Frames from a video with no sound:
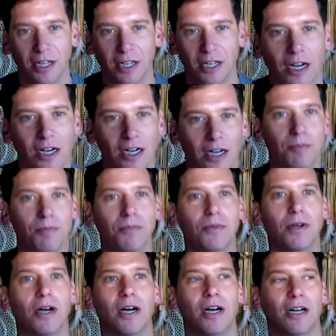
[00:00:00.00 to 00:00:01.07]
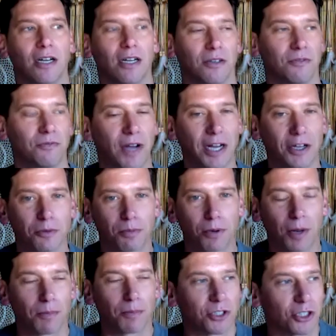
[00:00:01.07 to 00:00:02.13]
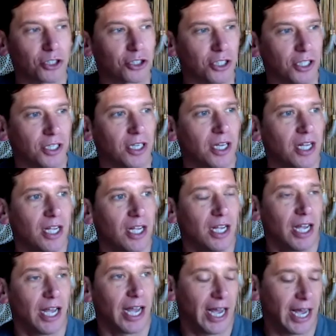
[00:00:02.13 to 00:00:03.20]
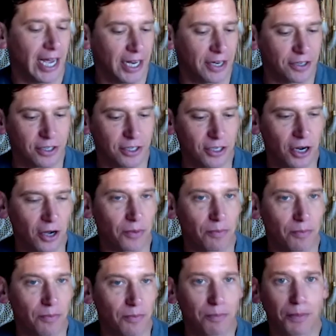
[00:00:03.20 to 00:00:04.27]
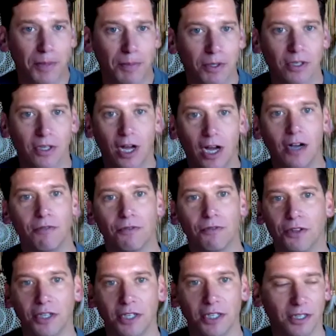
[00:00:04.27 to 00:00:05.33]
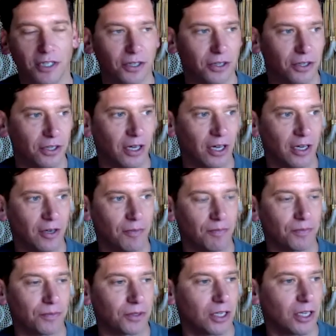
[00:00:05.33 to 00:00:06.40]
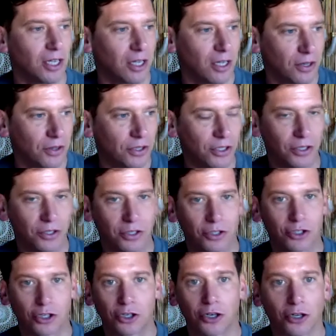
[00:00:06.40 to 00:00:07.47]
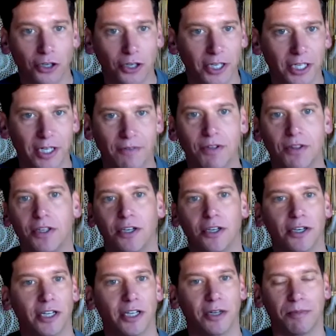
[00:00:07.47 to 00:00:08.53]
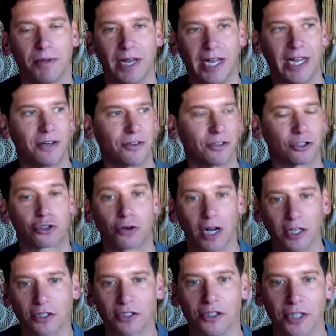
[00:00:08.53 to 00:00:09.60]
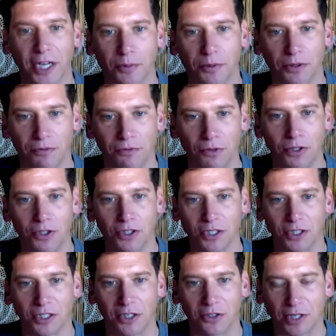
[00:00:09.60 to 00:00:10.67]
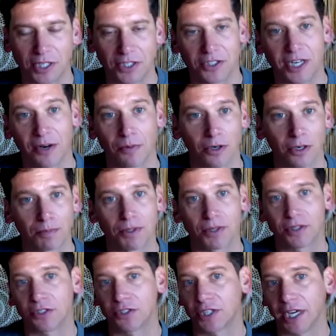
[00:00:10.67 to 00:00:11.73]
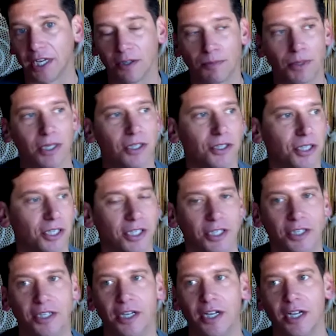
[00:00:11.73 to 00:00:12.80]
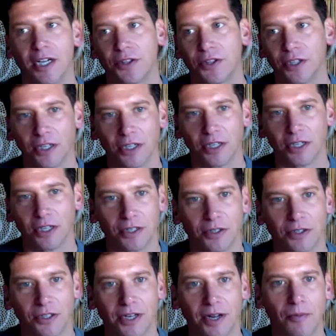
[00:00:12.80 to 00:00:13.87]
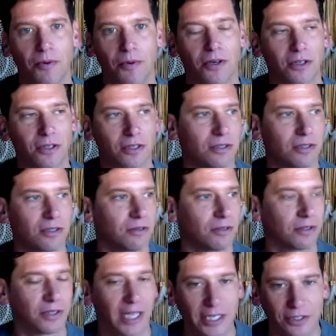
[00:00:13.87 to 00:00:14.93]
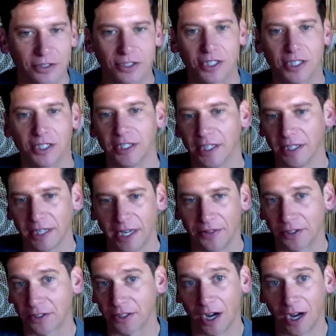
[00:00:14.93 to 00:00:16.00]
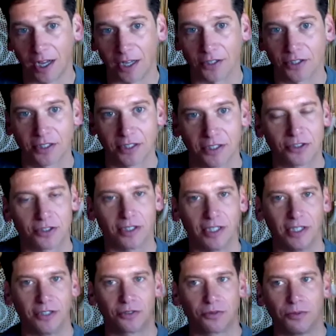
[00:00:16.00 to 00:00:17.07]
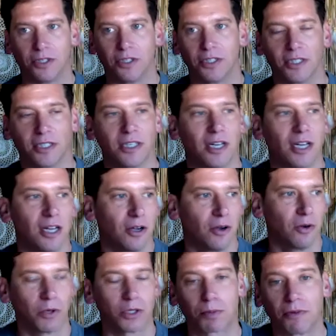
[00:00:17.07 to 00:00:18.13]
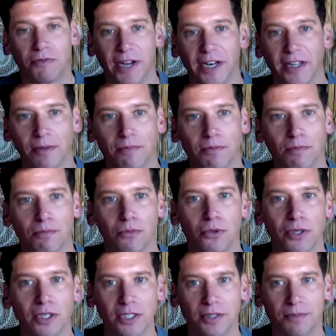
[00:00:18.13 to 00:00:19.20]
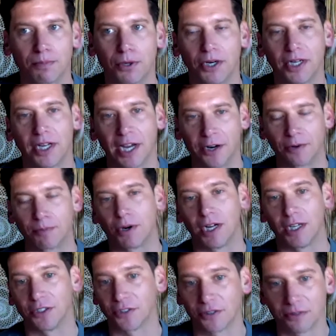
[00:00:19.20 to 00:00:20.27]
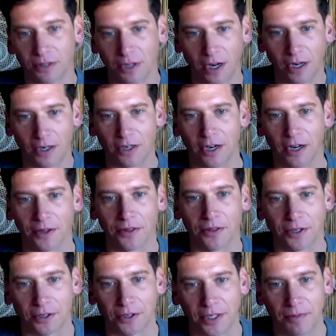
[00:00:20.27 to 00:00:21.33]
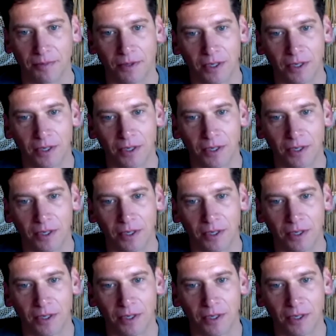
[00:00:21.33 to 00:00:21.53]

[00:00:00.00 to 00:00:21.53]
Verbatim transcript: uh, uh, value proposition, and you know people love the um, the the security of Ethereum and the trust that you get with a fully decentralized network, but the scalability, the the network latency, and the cost is is really what's preventing them from really putting enterprise on on ethereum